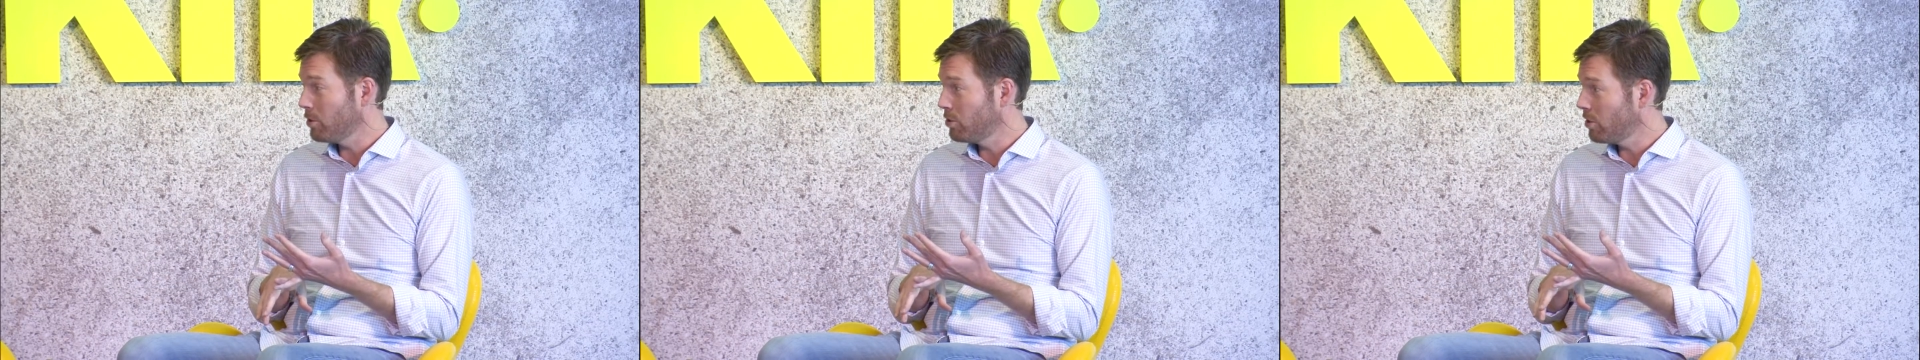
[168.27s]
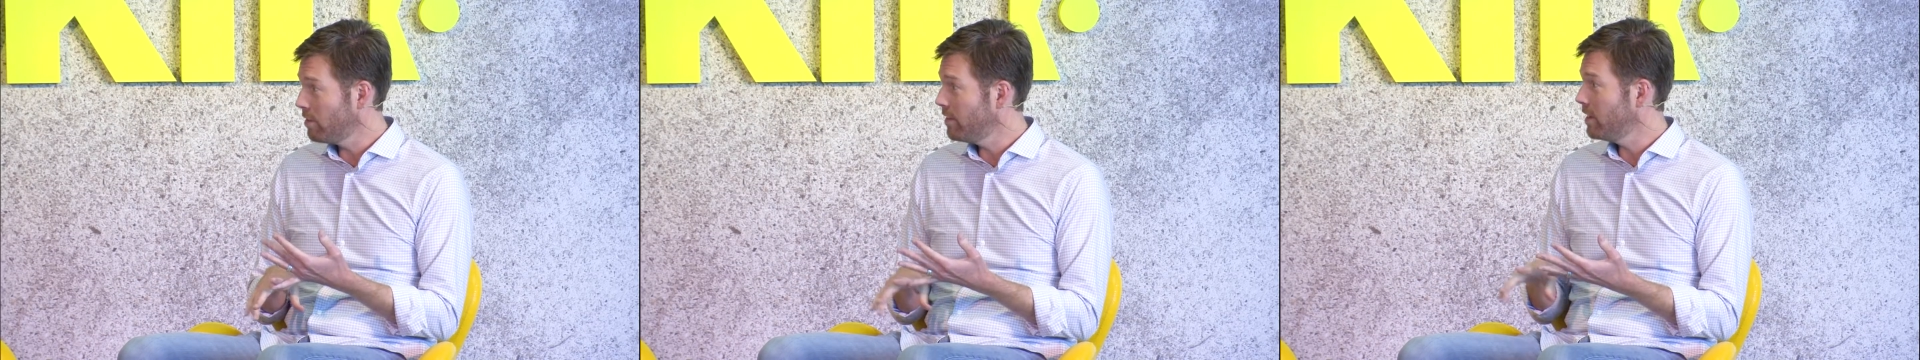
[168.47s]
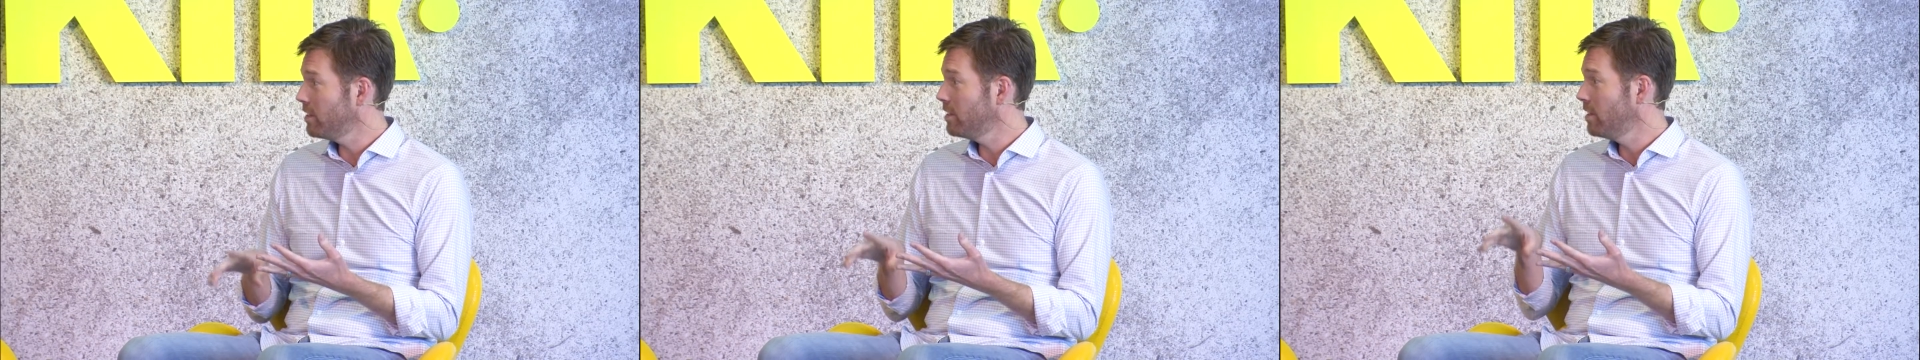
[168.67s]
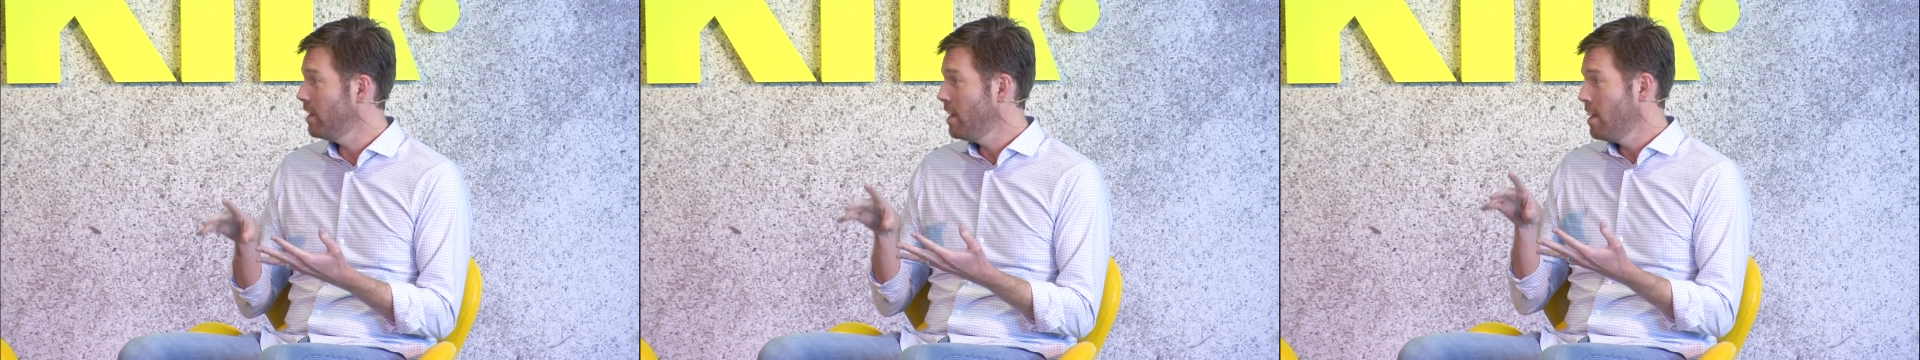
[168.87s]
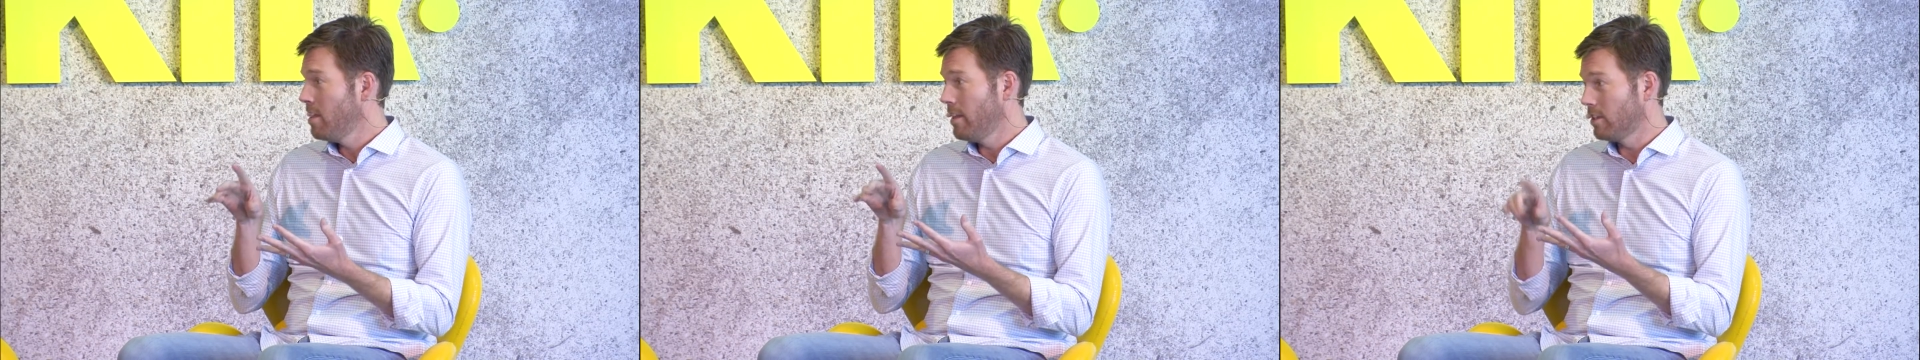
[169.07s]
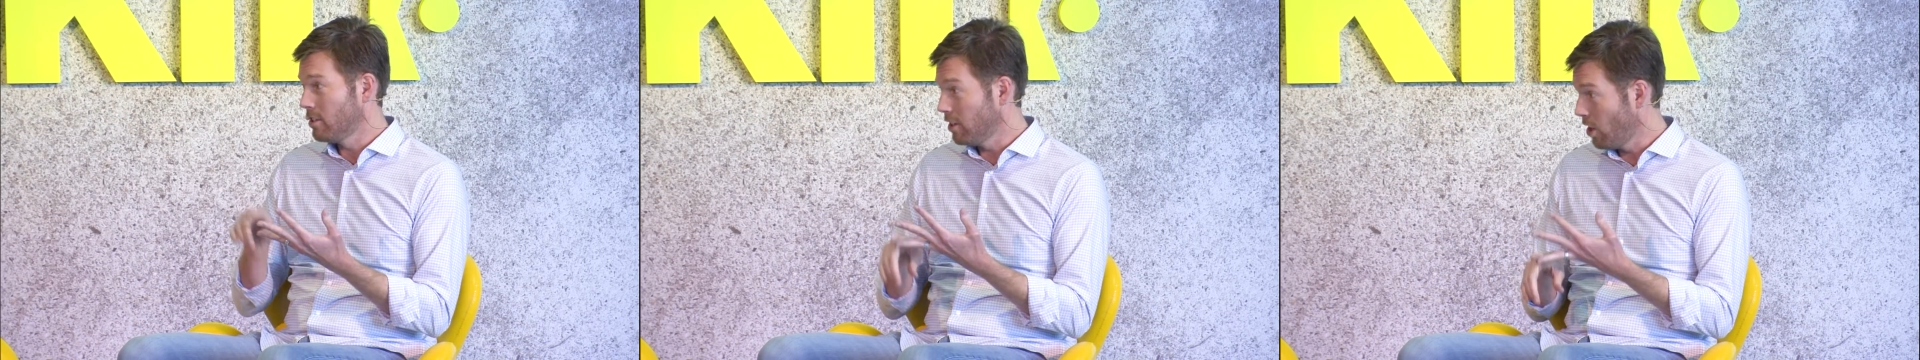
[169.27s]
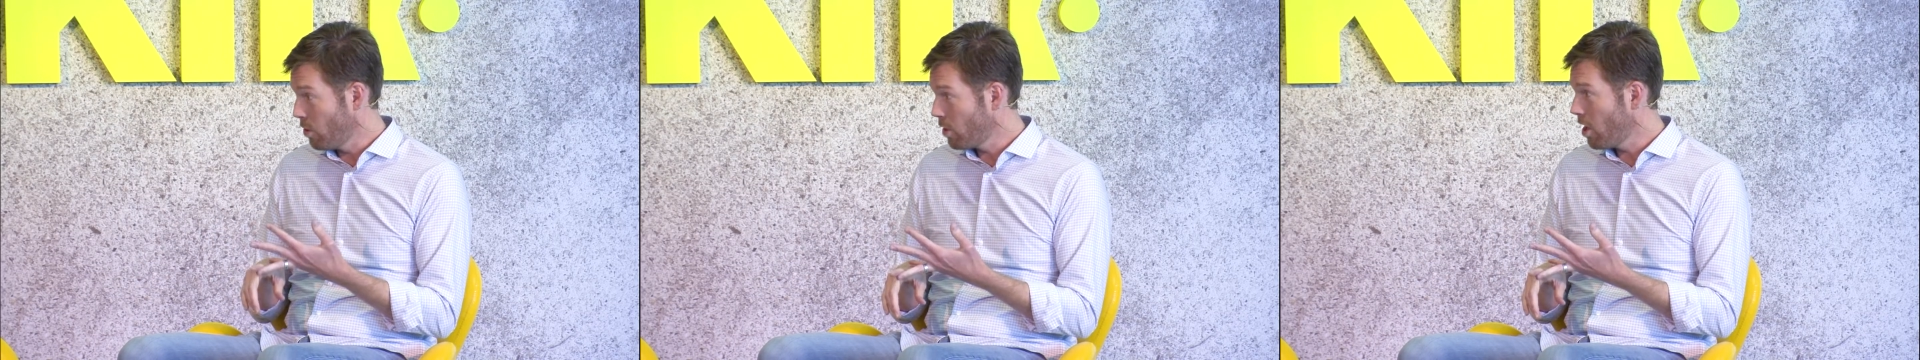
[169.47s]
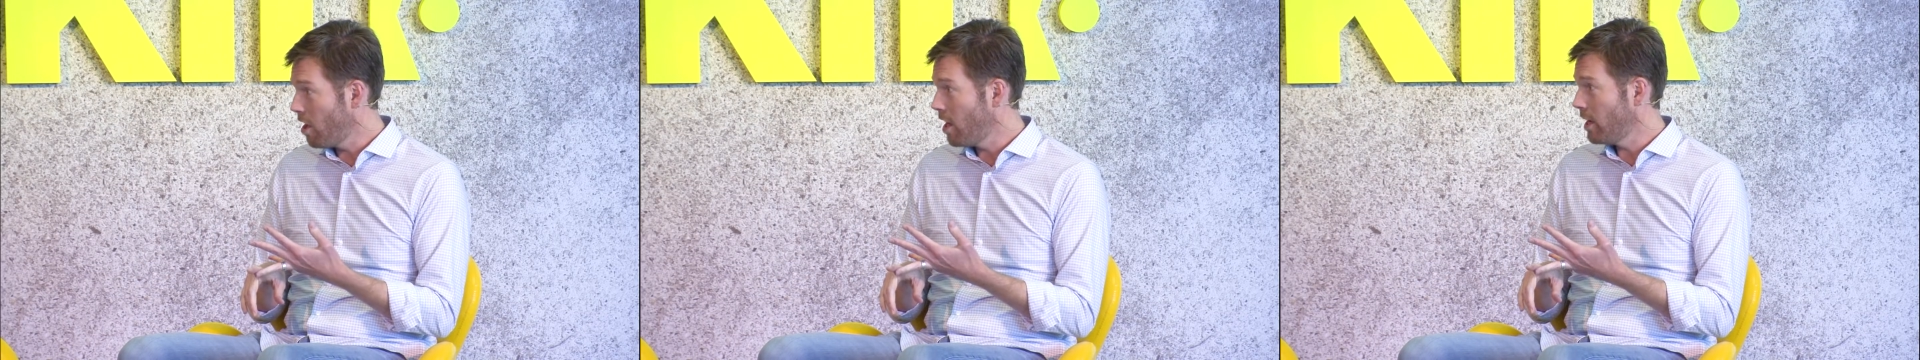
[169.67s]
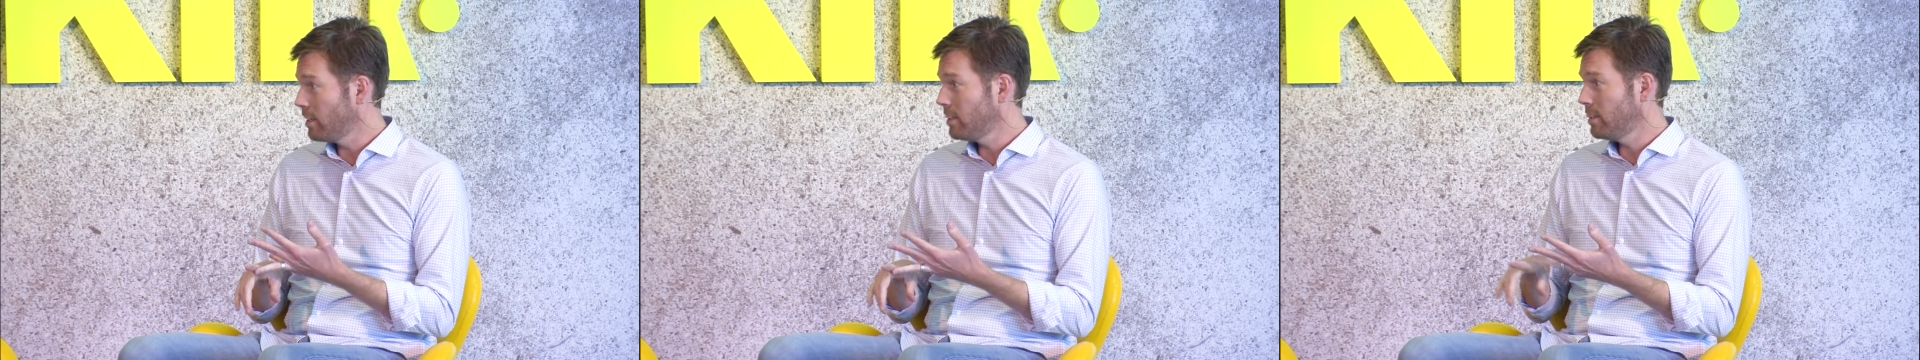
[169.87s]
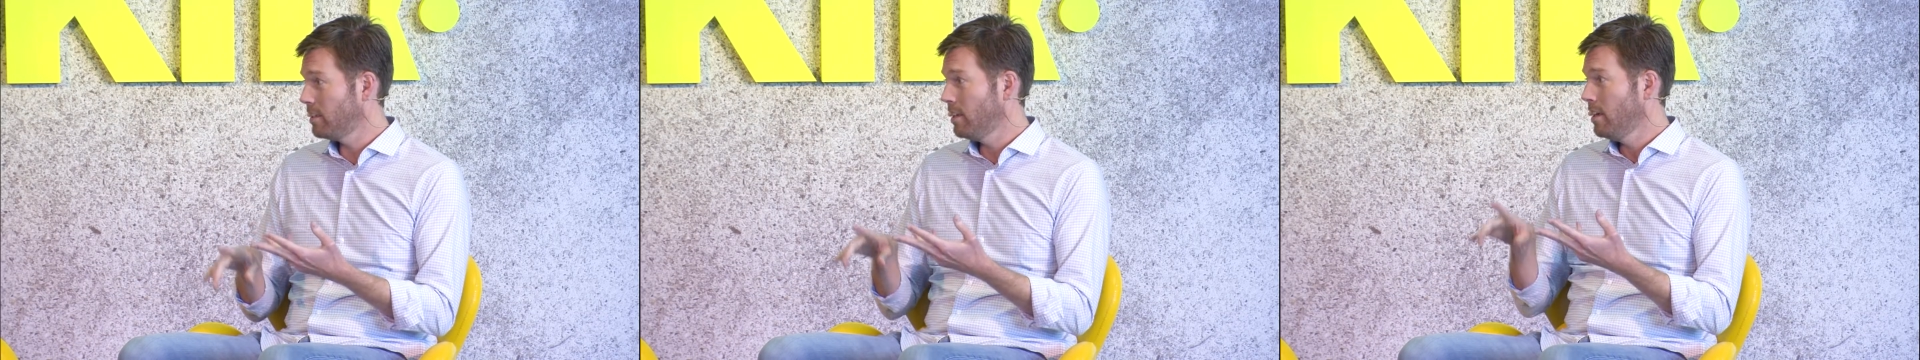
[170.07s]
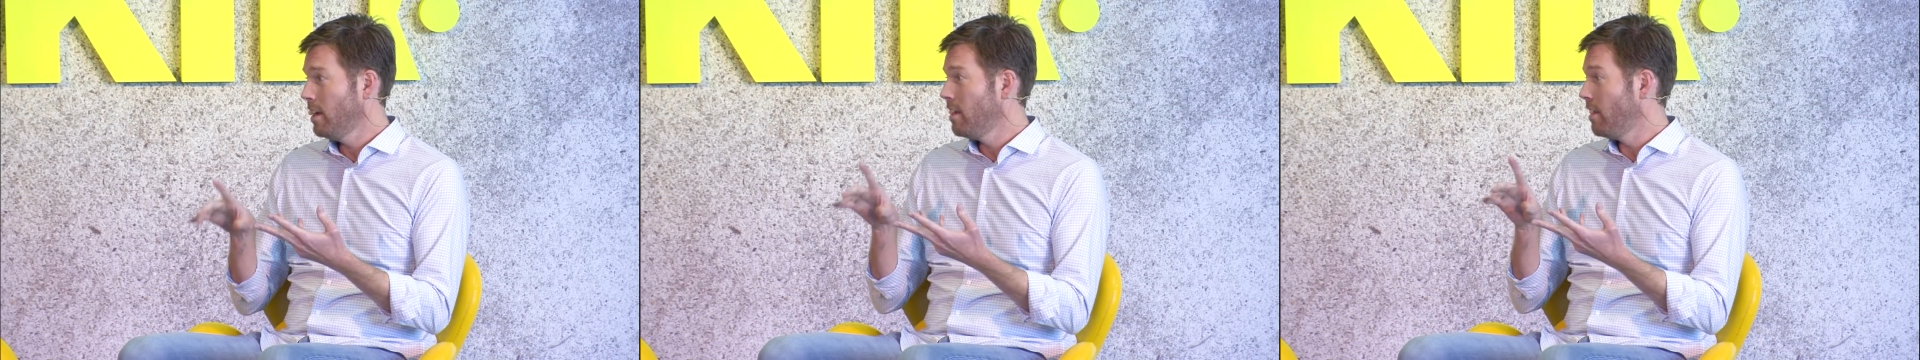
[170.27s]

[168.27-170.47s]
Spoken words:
service that's low cost,